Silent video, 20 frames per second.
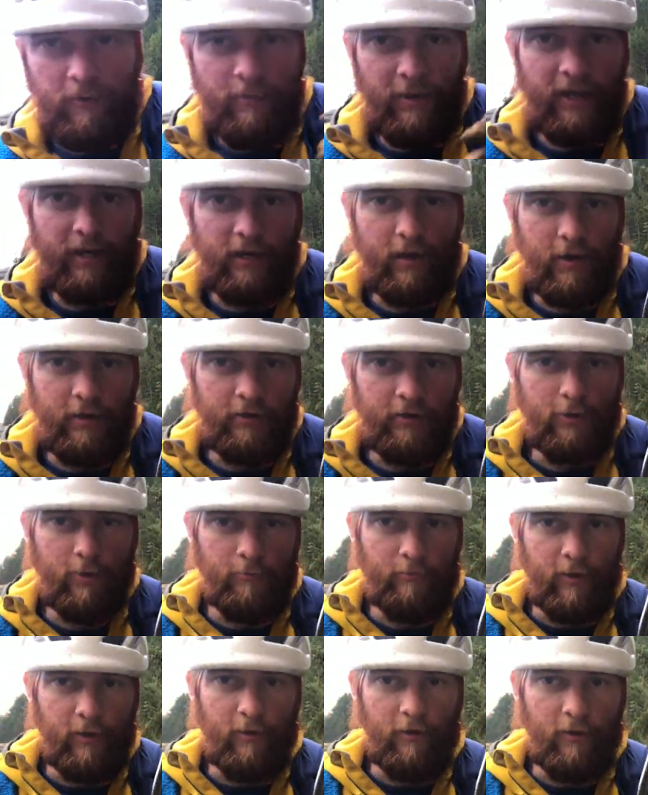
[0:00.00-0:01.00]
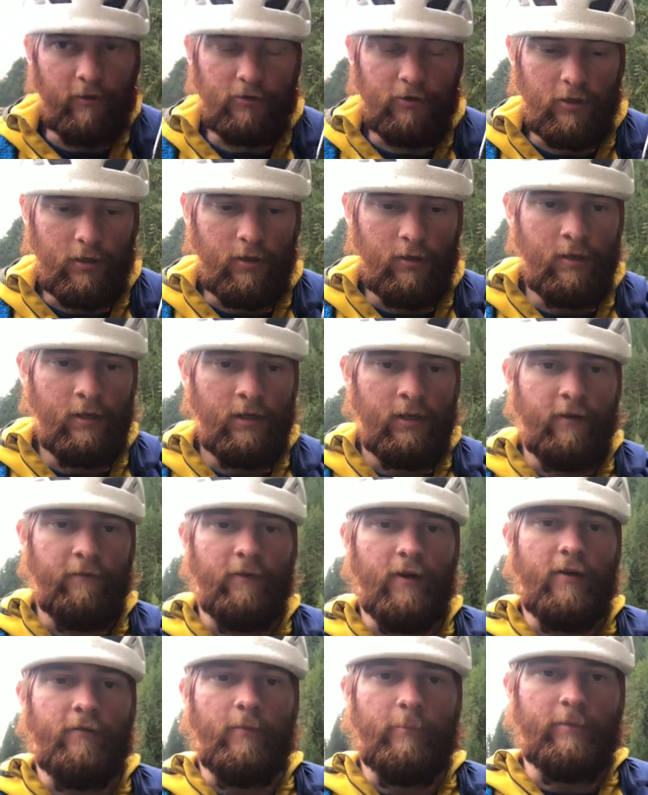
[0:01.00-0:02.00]
depending on your position, if
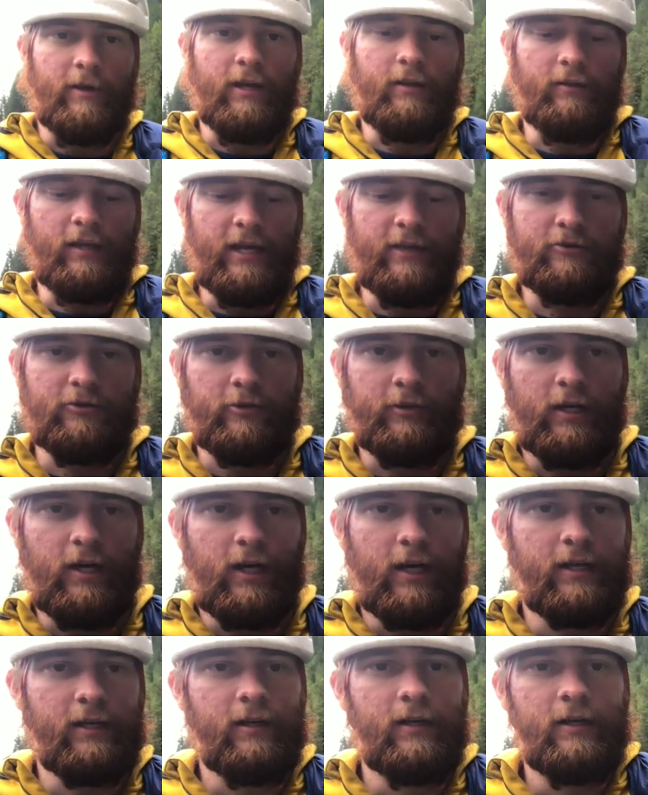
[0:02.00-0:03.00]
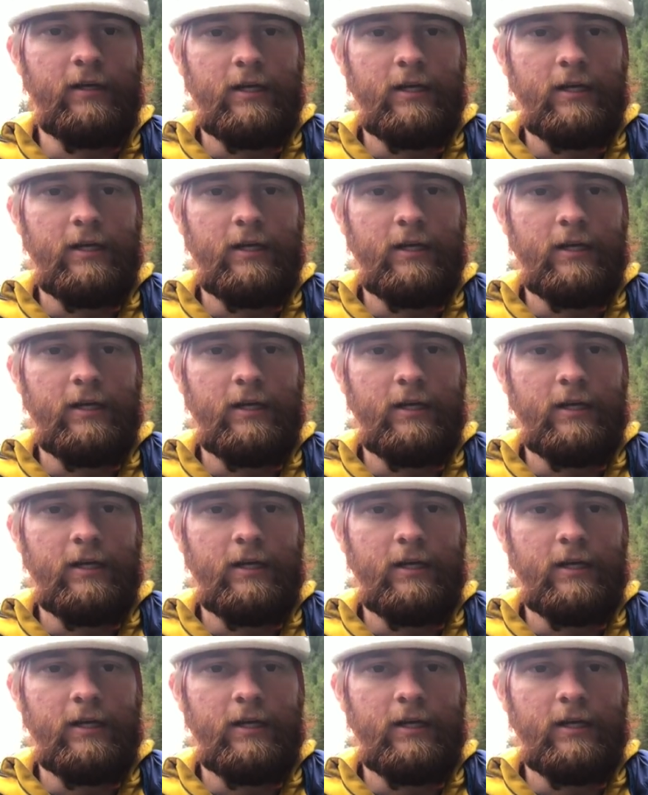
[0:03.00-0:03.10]
you have a big ledge or not,